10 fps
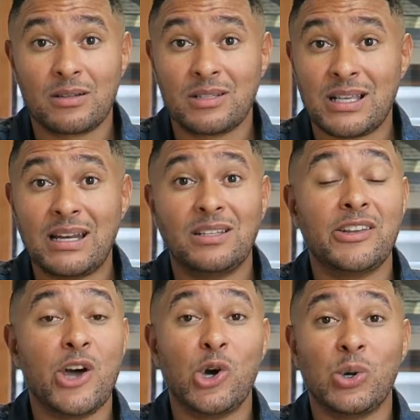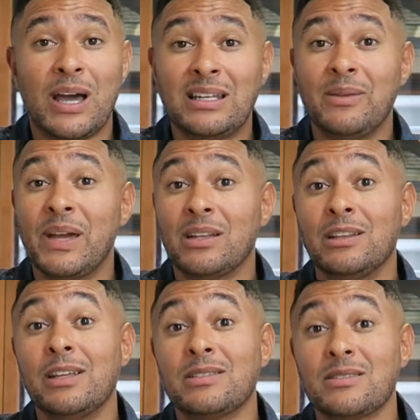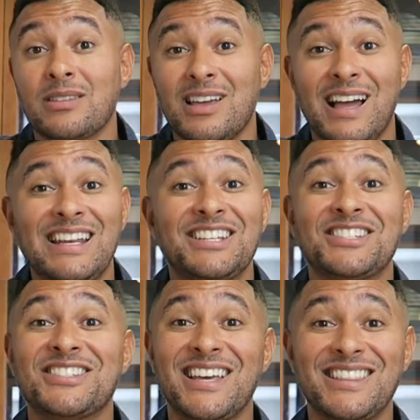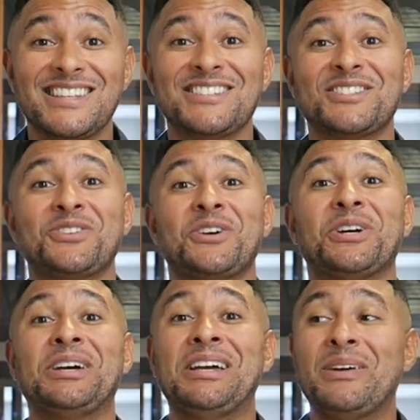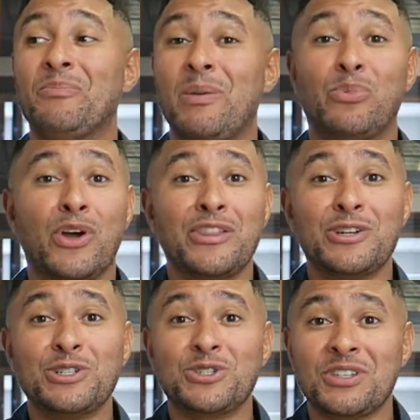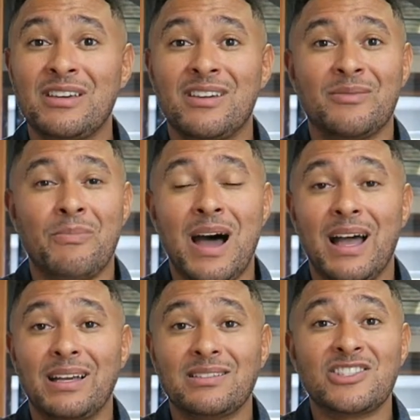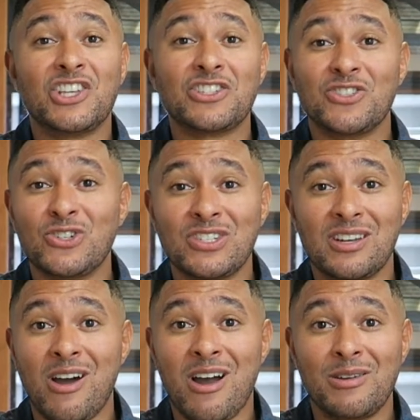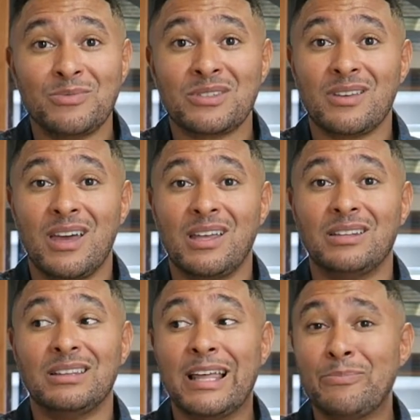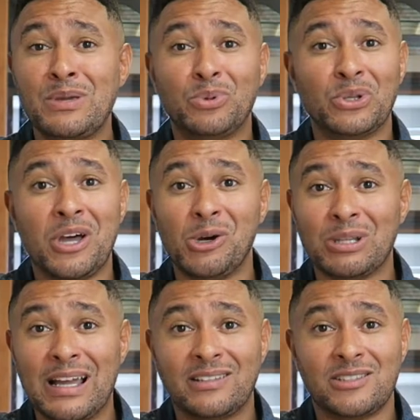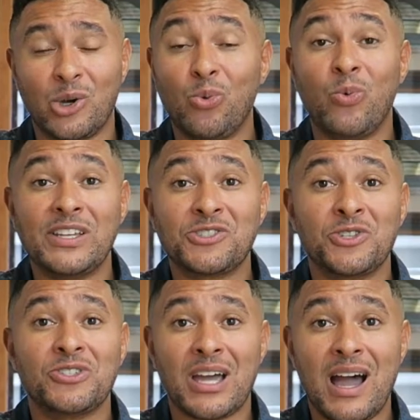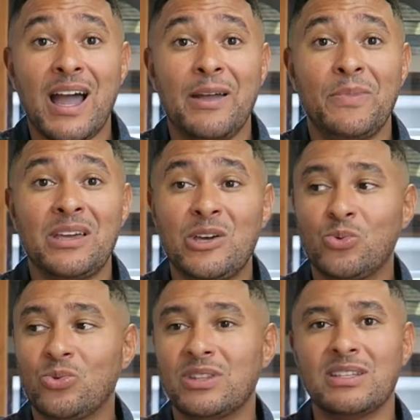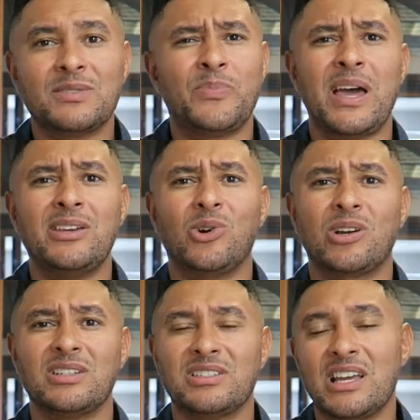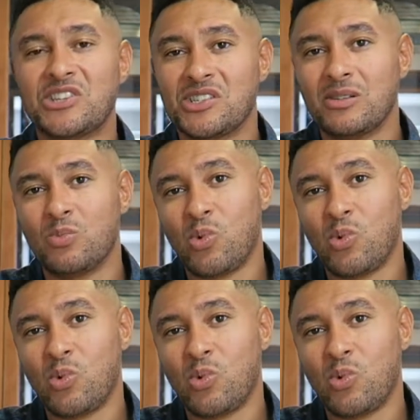Because I need to know. I need to make a list. I need to send this to my brothers, my sisters in arms, and let people know, don't waste your time with this petty organization.